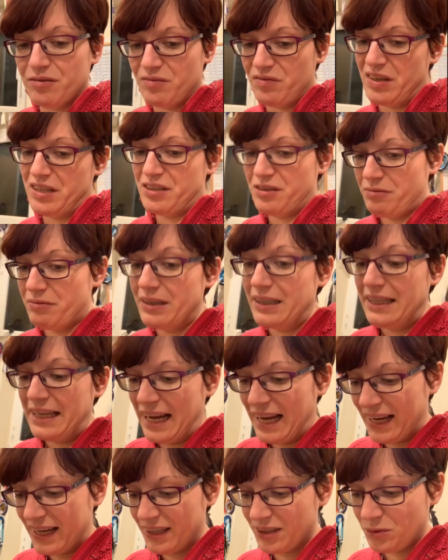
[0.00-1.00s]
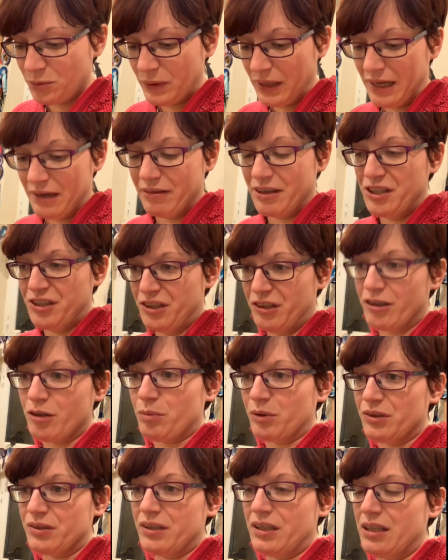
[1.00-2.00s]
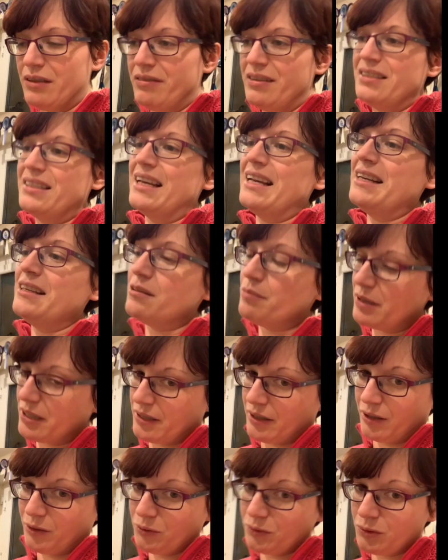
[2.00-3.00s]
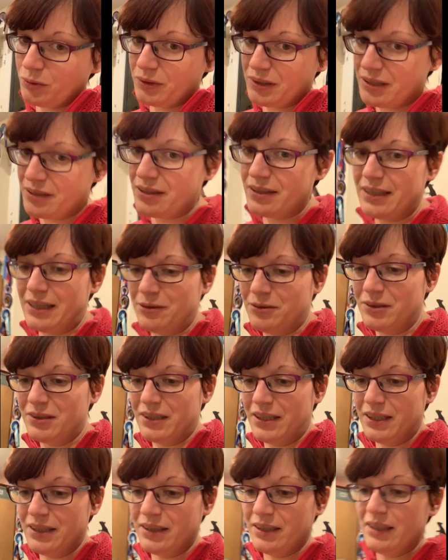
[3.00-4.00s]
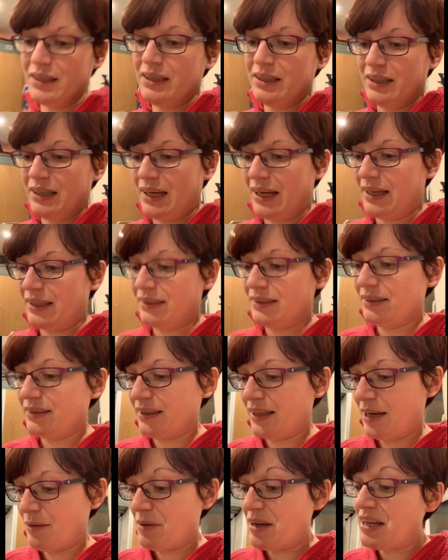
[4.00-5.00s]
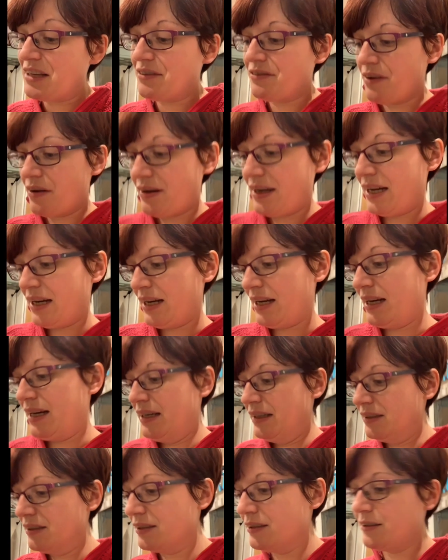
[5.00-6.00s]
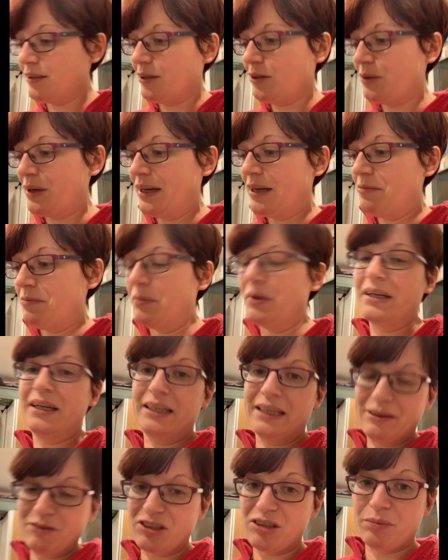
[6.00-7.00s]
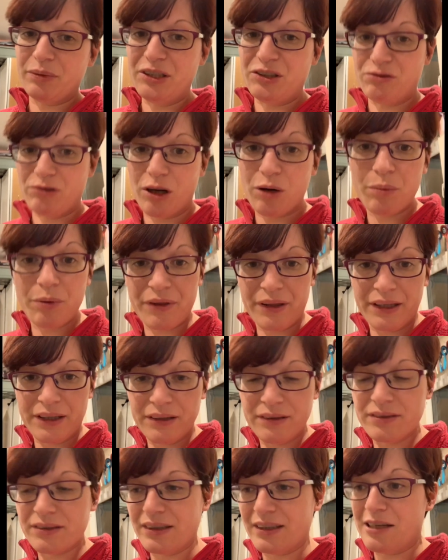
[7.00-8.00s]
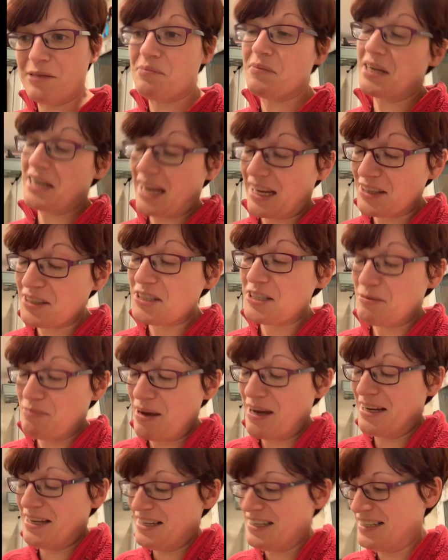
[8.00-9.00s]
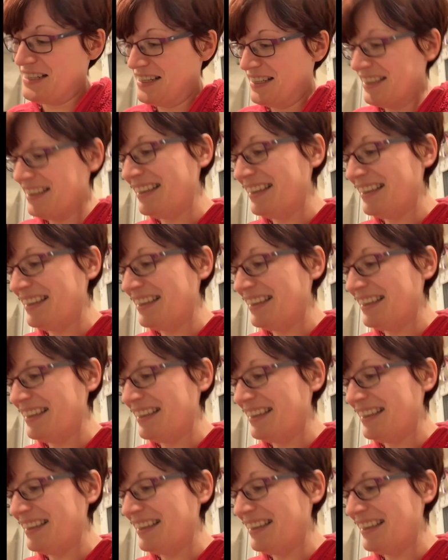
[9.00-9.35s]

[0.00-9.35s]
It's a really hard wearing, durable surface. It is a bit cold, which is the downside, and it is very hard, so when I inevitably drop things, they can smash.